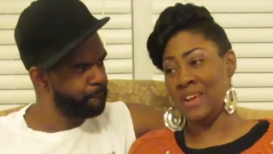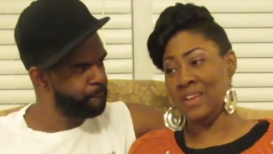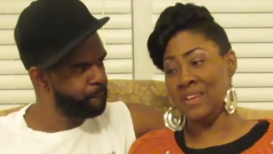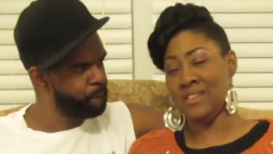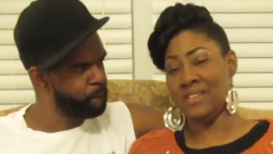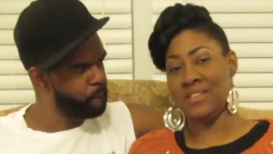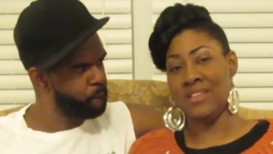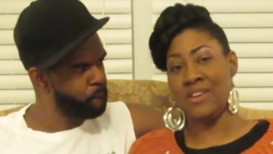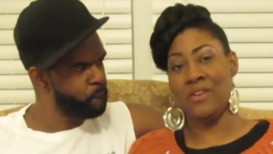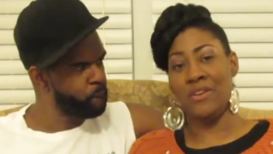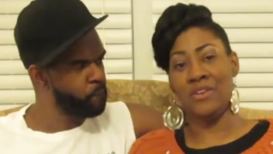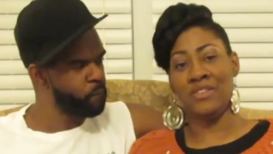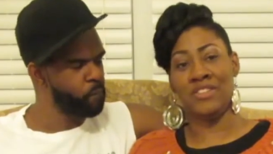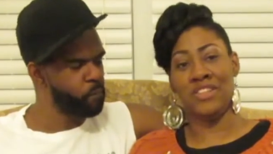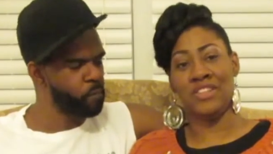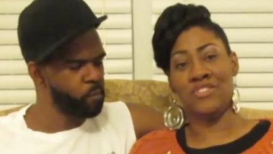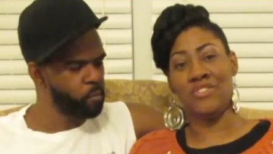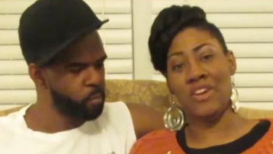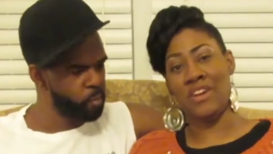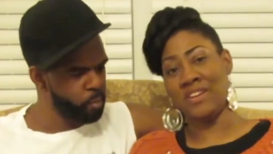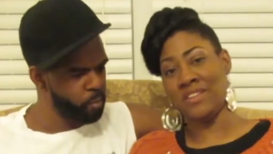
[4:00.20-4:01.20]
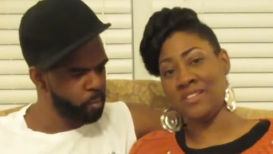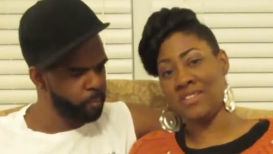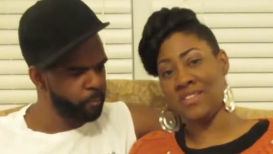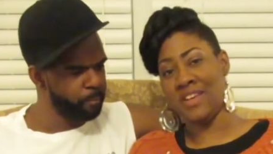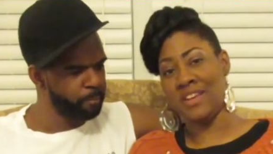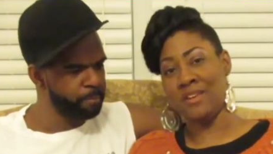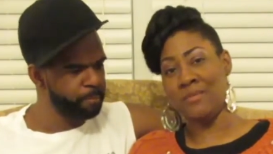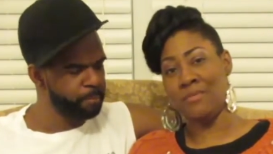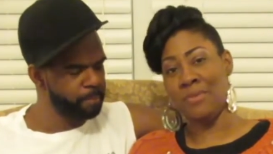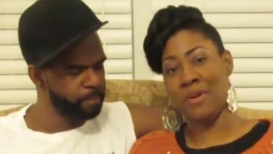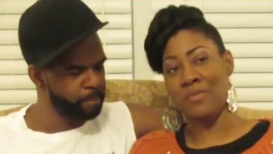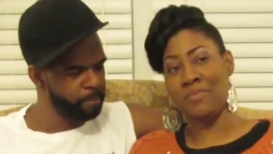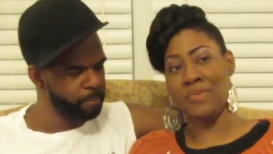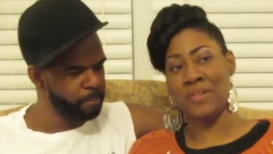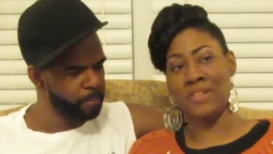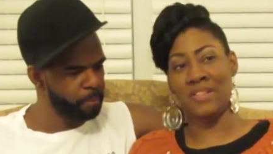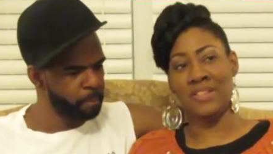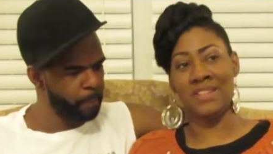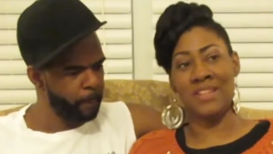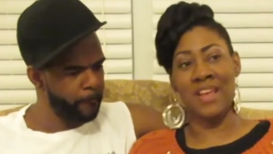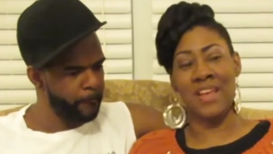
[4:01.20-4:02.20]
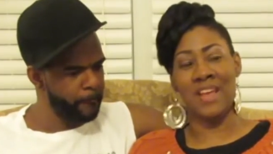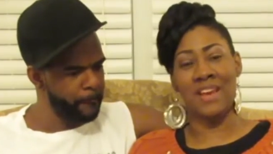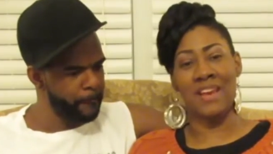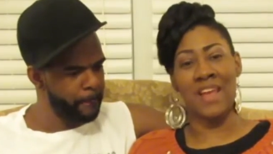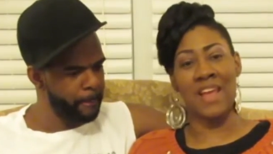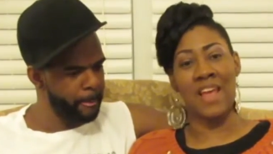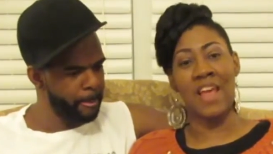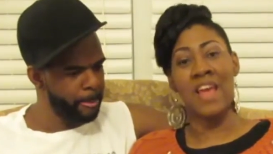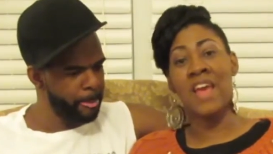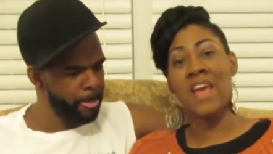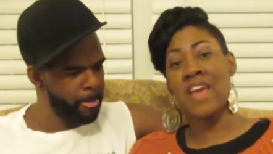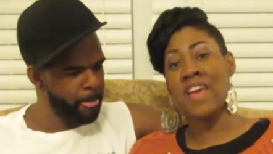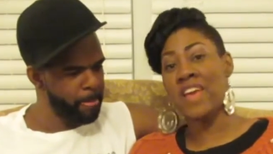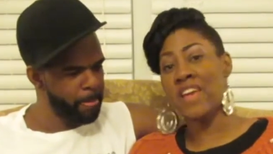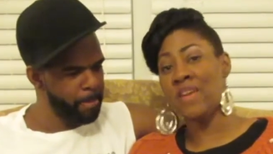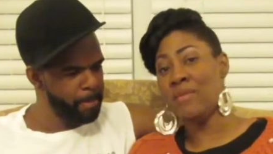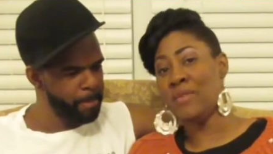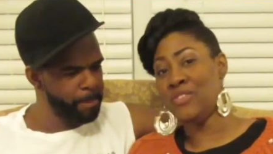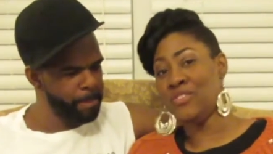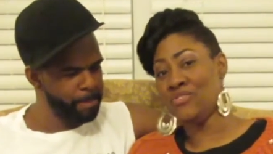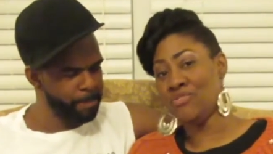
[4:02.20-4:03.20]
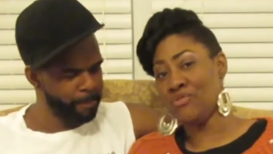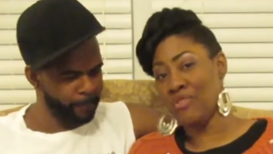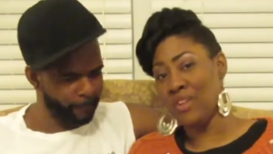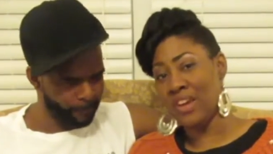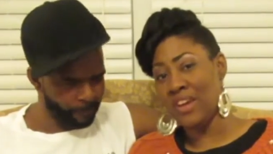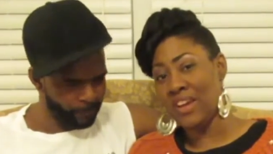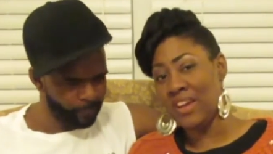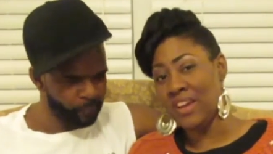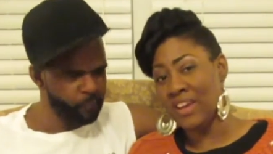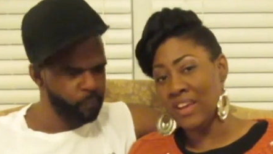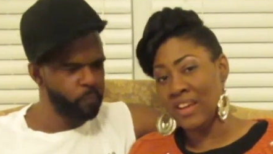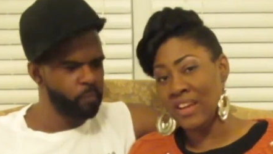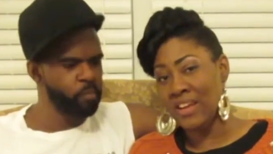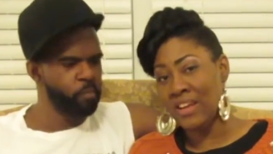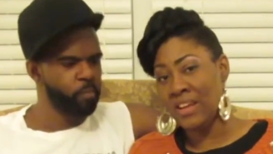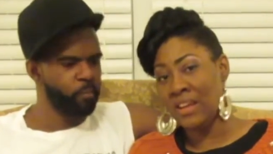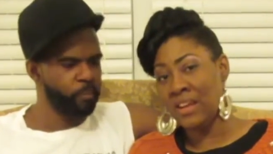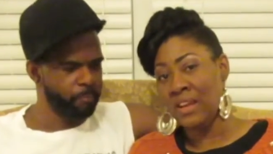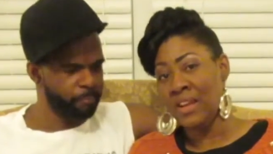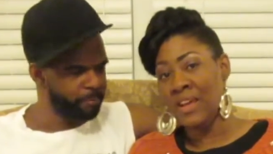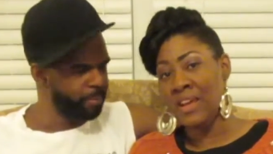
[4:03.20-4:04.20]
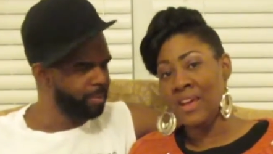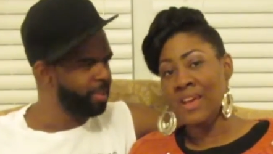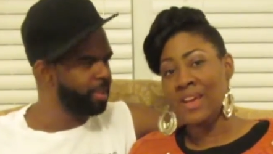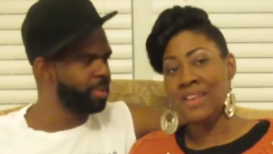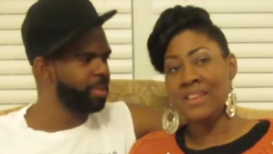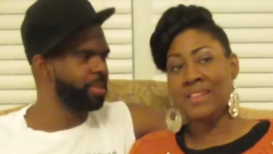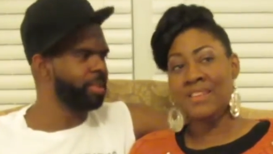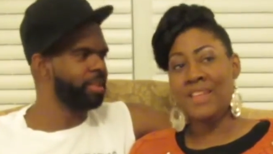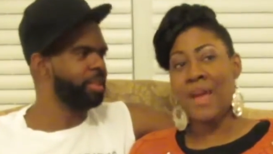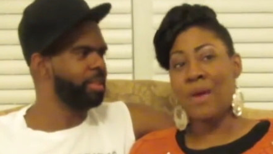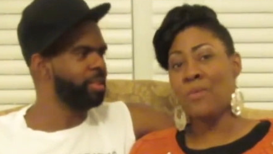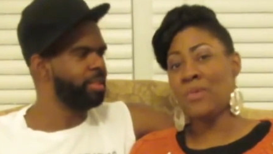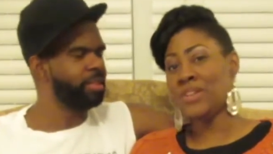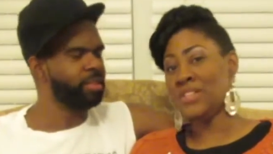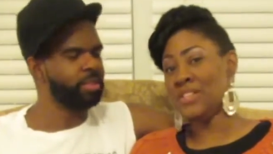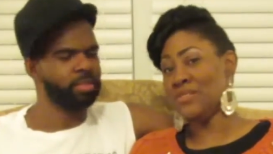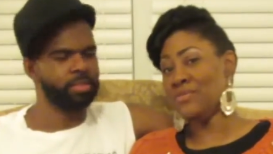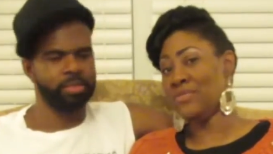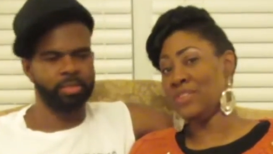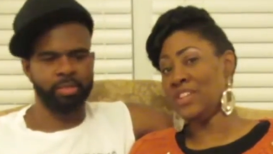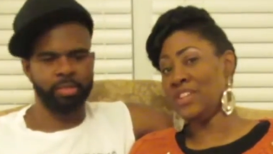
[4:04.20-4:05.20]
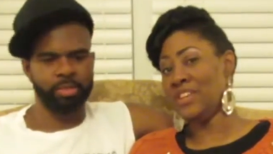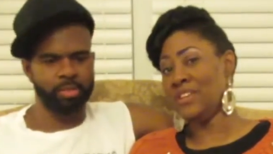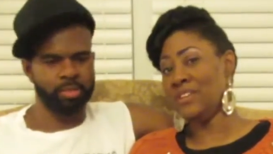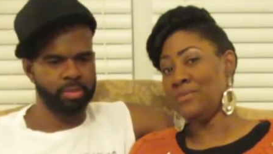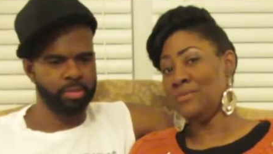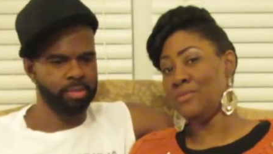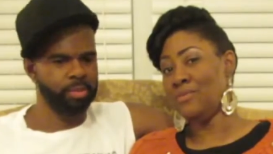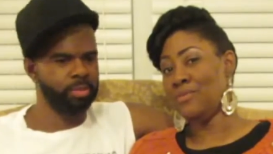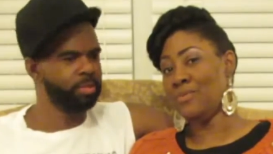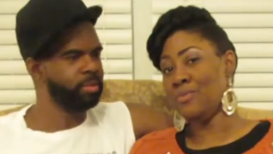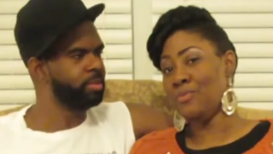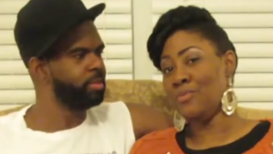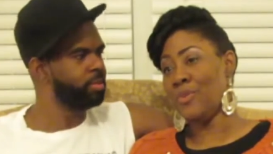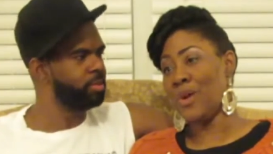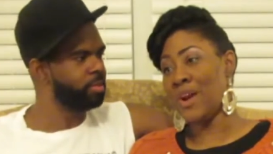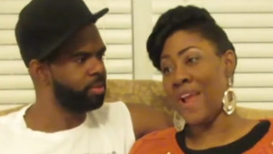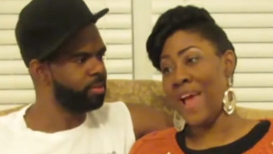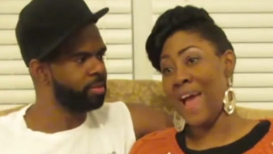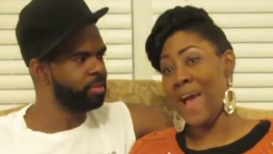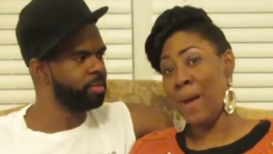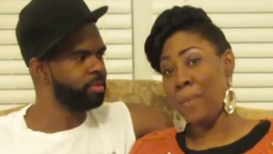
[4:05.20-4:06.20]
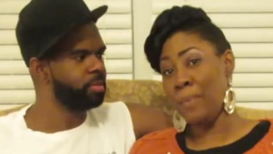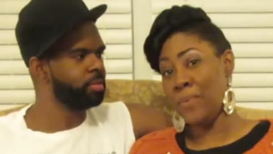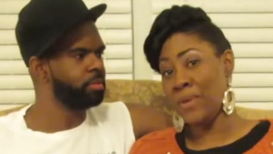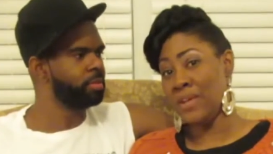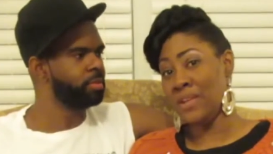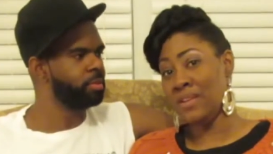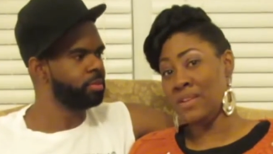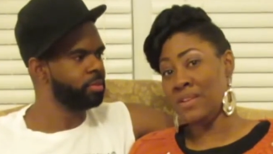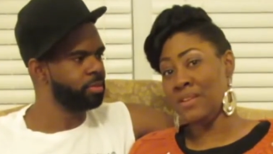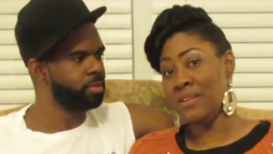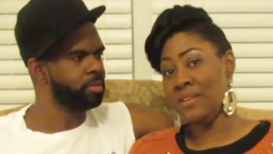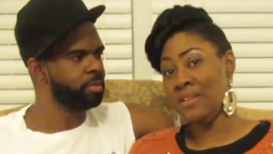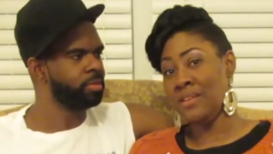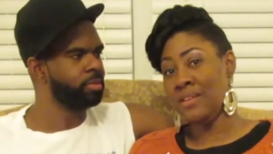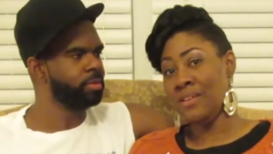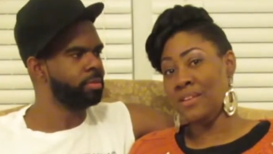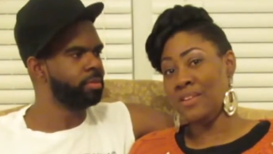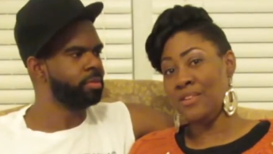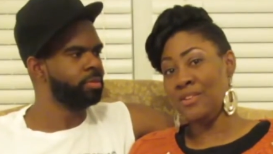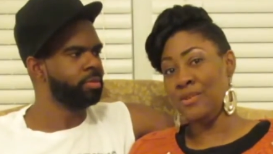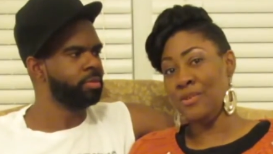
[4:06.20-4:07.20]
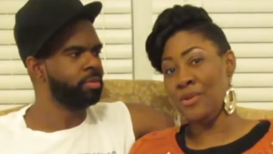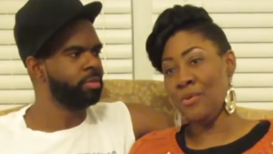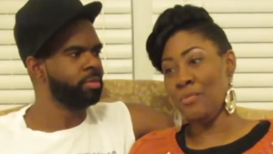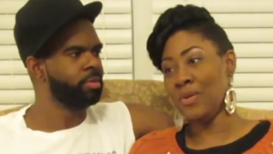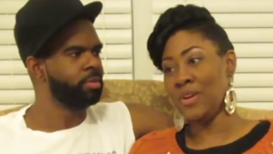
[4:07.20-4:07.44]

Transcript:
Speaker 1: gets there, Are they trying to set him up and saying that he been drinking and that wasn't really what happened. You know,